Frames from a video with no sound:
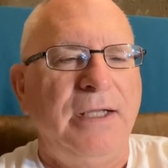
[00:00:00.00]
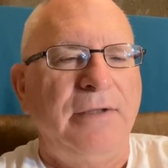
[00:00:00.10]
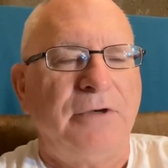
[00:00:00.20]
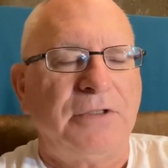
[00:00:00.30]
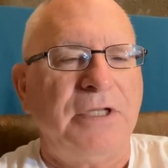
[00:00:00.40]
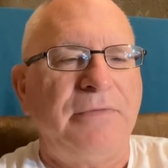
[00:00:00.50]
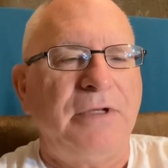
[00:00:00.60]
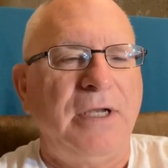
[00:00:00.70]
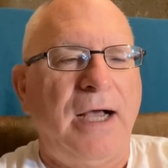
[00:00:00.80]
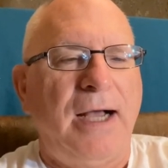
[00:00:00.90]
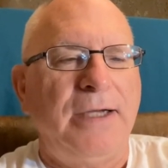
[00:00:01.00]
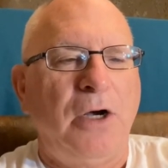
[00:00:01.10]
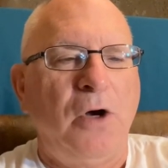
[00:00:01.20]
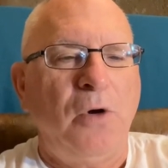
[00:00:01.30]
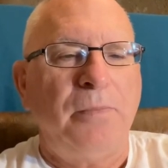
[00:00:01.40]
verse 7 I
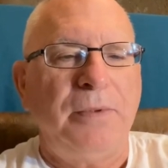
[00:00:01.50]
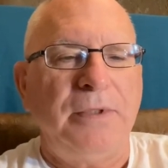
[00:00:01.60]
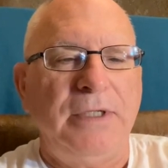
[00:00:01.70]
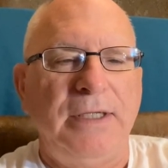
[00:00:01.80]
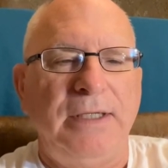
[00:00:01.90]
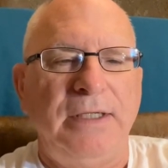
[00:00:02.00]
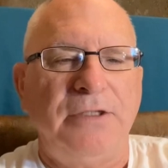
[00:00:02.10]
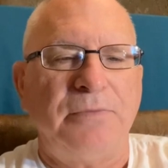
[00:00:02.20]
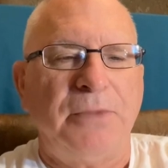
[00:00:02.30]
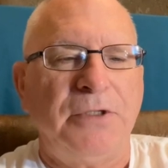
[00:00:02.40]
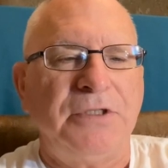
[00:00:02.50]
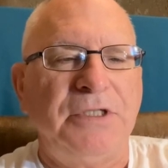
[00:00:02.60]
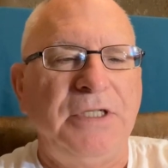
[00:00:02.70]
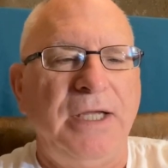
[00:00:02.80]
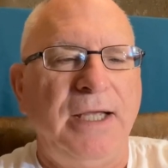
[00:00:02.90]
hope in his
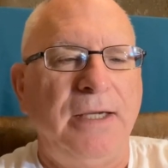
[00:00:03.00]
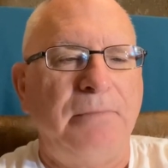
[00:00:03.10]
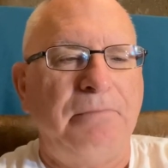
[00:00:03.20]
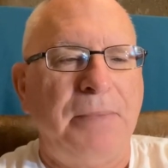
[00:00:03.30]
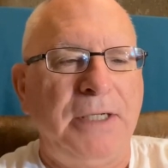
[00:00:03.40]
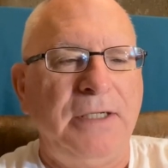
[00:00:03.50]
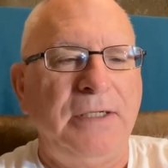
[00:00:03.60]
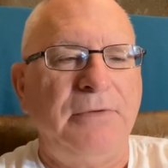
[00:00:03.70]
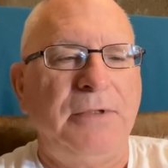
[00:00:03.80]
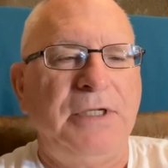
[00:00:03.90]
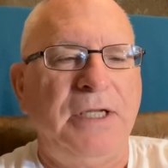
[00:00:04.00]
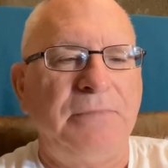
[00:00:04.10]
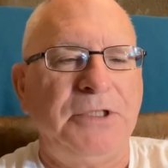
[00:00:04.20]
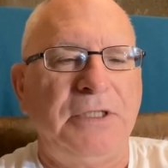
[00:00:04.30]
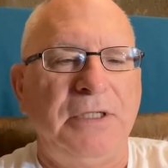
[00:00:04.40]
mercy and abundant
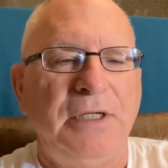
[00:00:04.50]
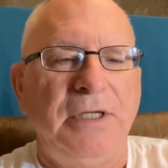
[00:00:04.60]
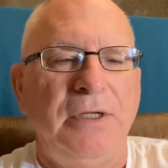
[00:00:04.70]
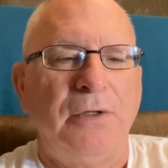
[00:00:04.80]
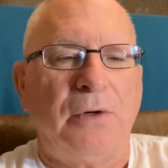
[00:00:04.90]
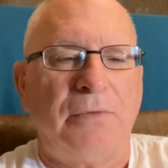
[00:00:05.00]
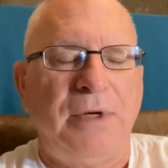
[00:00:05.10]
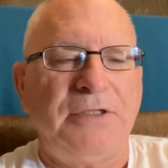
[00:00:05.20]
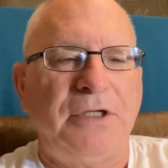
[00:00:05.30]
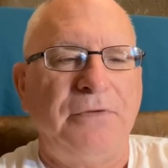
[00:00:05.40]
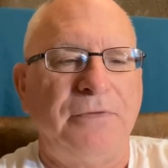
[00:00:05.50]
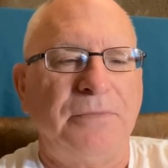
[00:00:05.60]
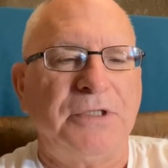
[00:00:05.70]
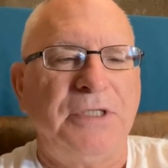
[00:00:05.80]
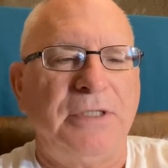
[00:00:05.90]
redemption or rescue
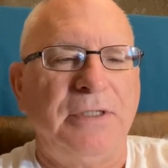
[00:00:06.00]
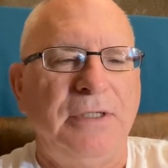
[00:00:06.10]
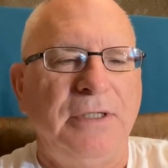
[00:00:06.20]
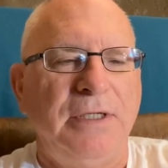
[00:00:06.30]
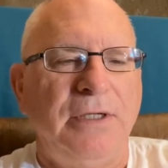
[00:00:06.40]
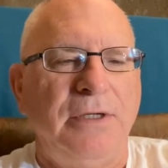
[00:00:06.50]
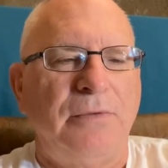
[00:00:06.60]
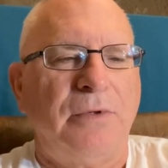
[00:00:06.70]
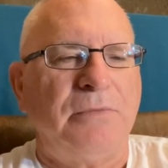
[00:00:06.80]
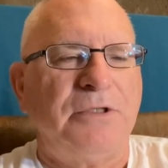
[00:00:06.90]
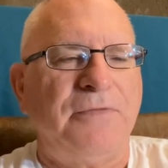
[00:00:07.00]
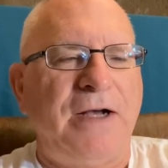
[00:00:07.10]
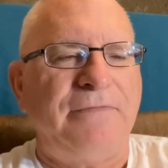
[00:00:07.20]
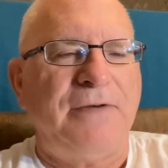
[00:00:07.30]
from sin. Romans 5